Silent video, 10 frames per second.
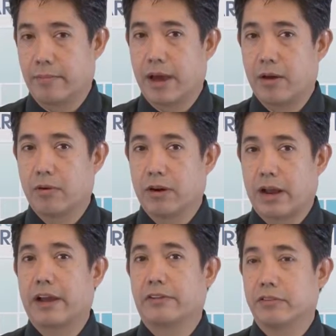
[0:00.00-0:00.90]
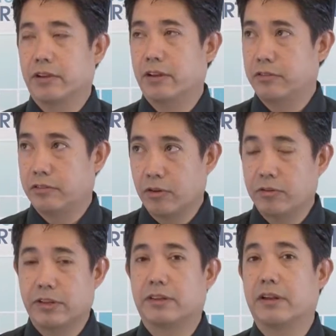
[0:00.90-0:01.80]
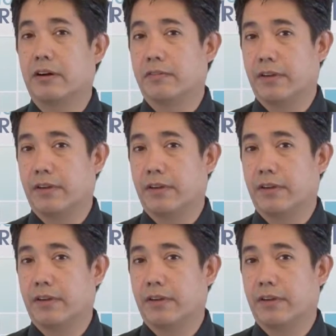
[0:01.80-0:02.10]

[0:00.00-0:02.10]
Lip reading: malware actually shows itself